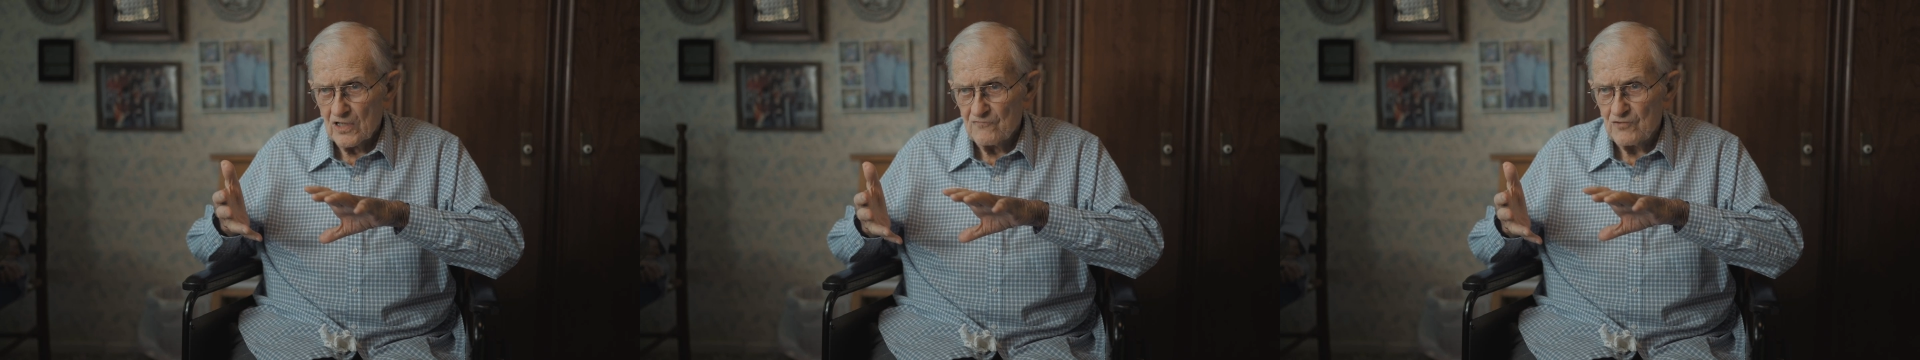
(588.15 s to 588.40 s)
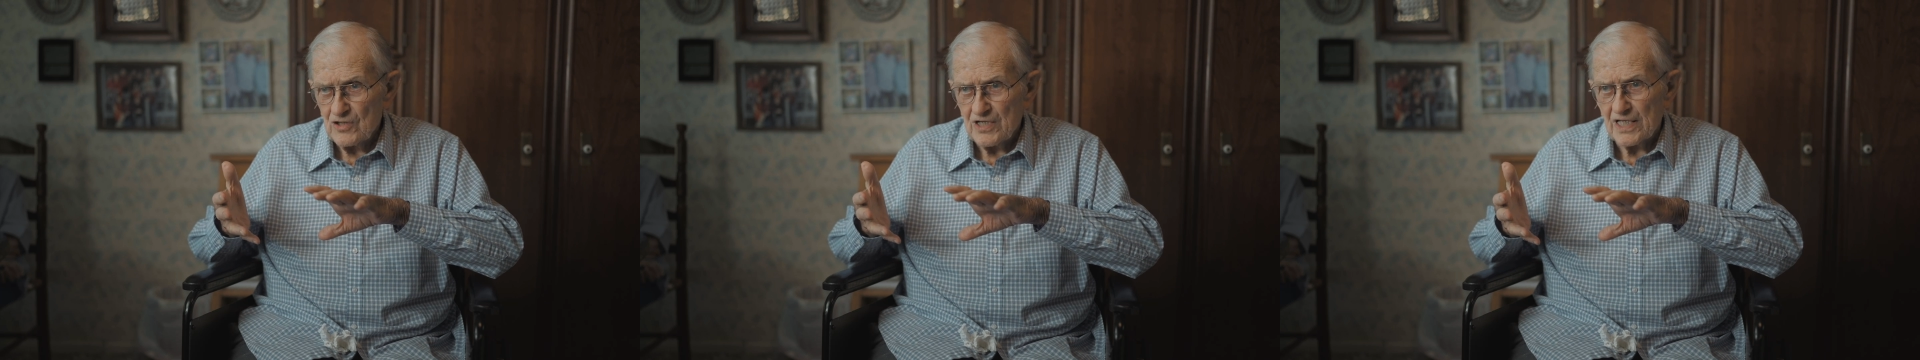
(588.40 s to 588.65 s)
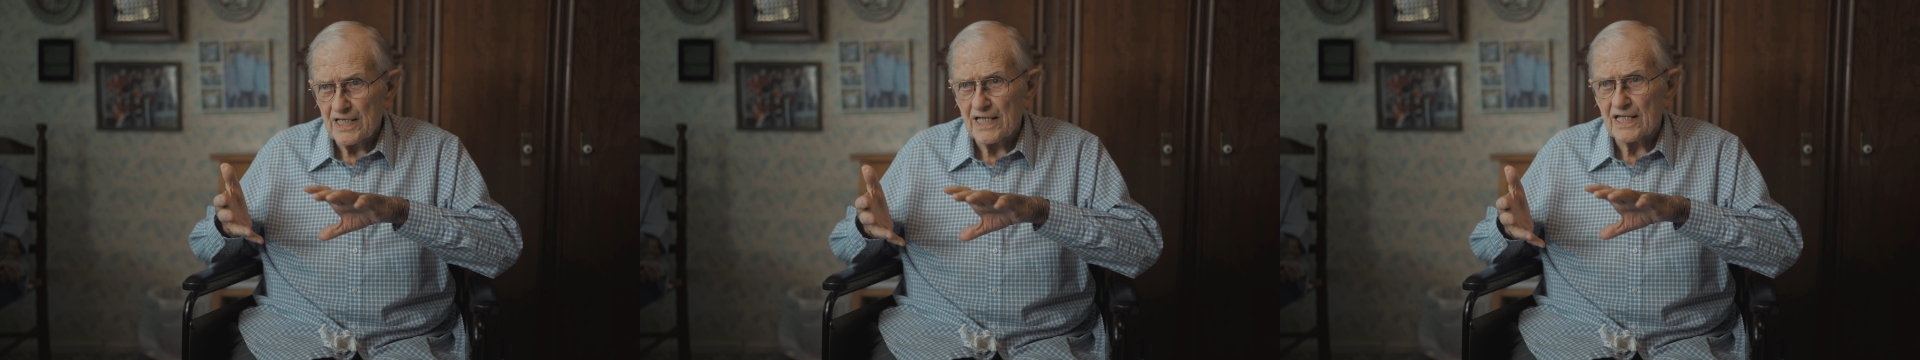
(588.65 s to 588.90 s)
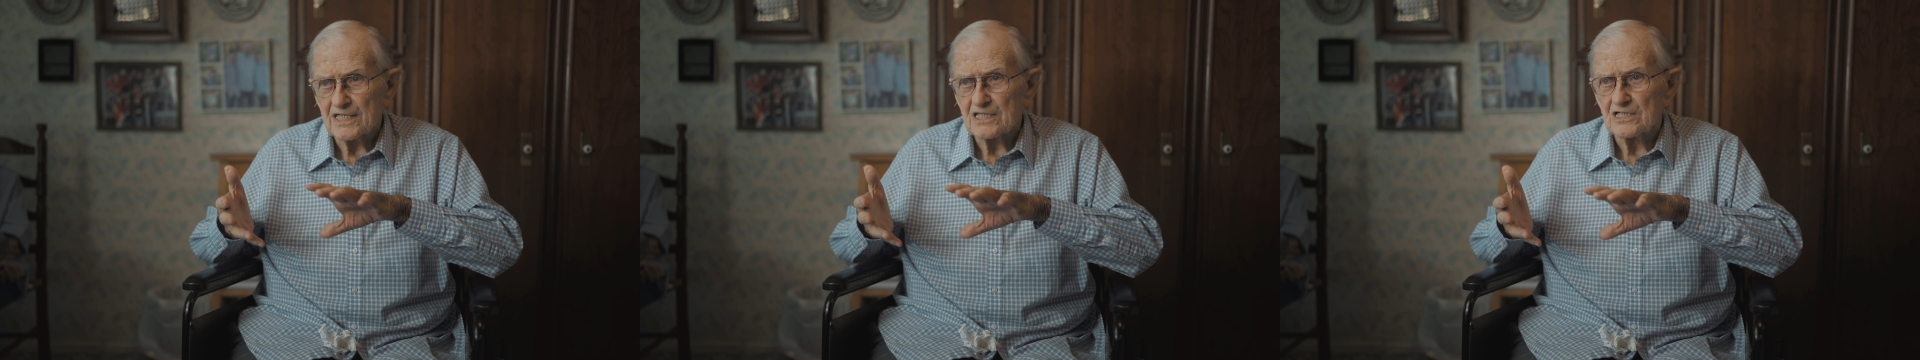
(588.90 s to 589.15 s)
if you didn't
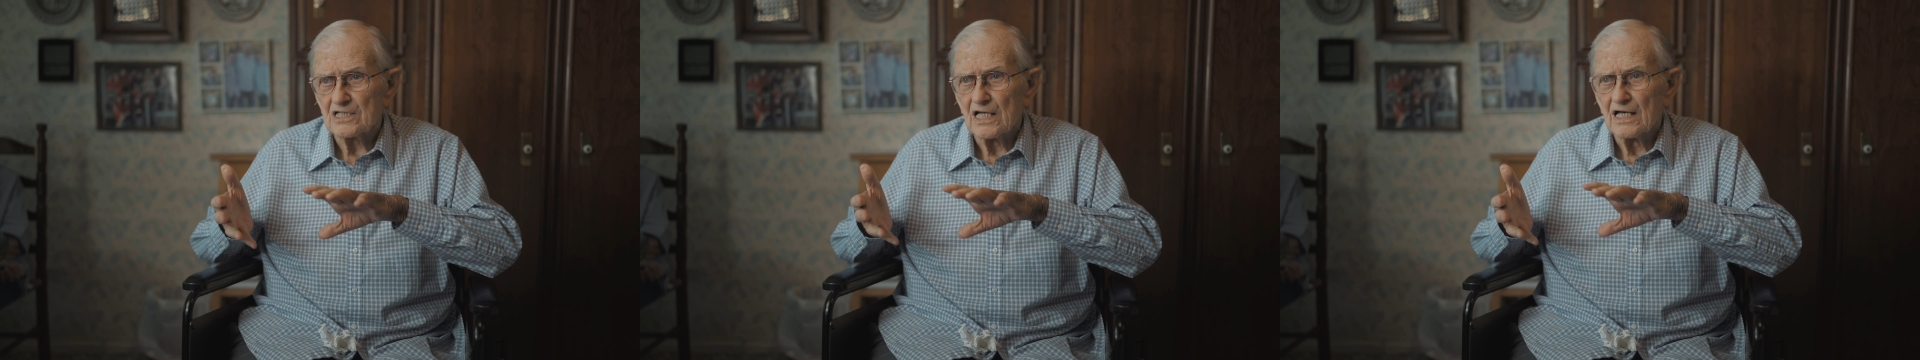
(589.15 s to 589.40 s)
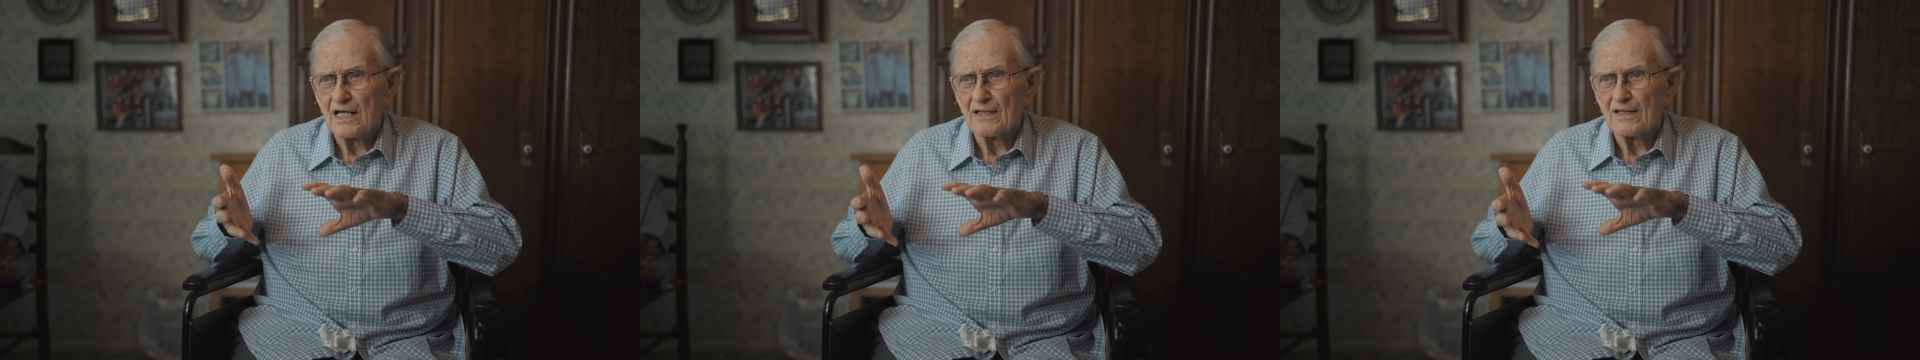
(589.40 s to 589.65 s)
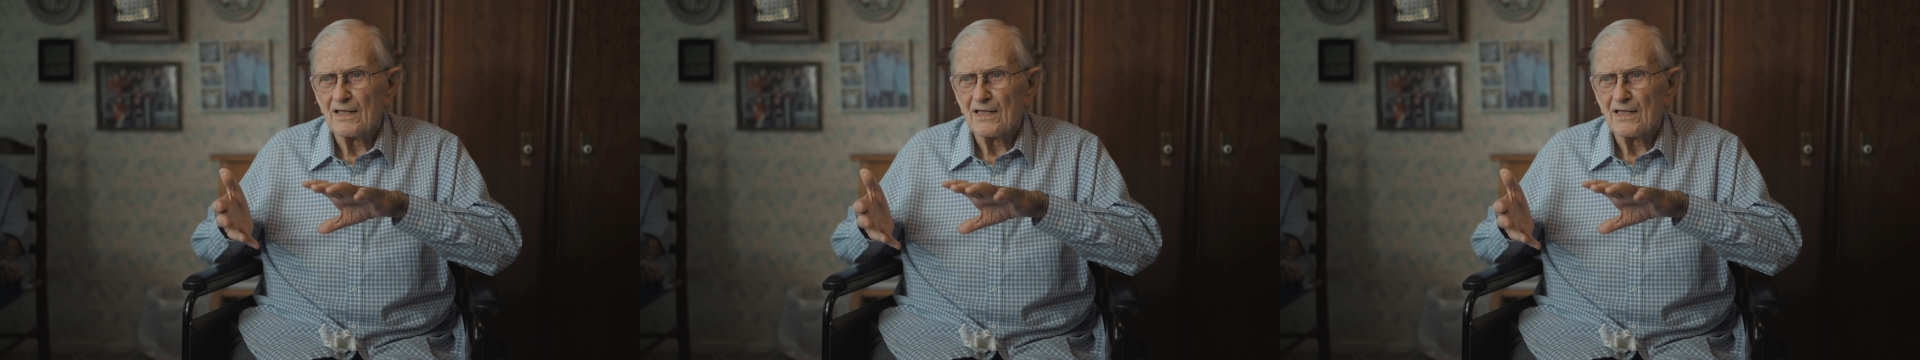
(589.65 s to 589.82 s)
get the